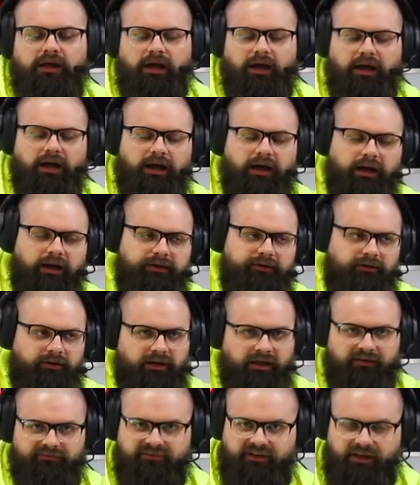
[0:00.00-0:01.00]
You're
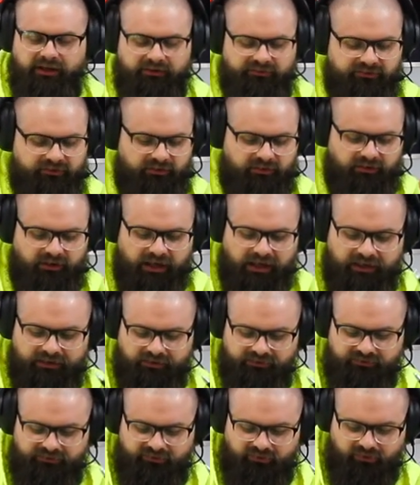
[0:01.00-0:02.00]
going to have tenants that are not
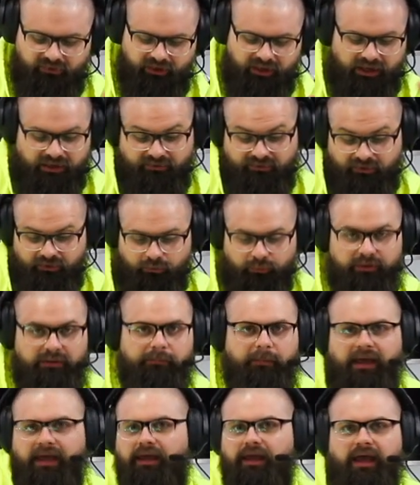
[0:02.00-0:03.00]
necessarily ideal. We
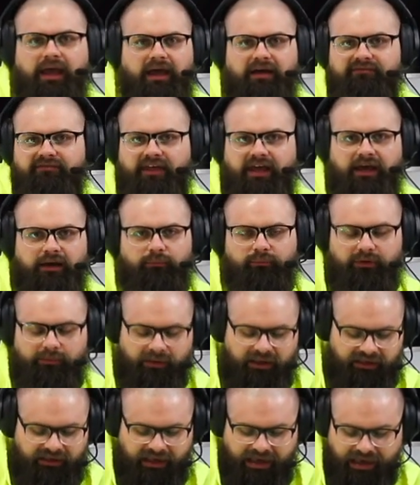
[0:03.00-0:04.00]
may have that. We
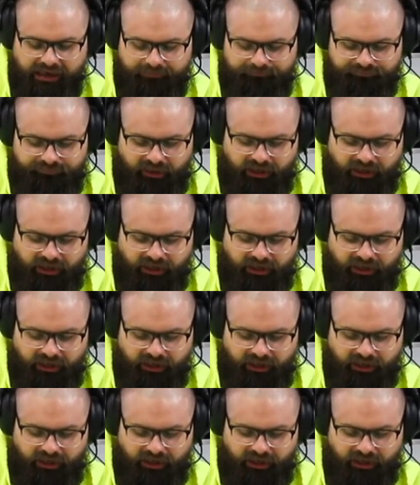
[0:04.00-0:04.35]
may not.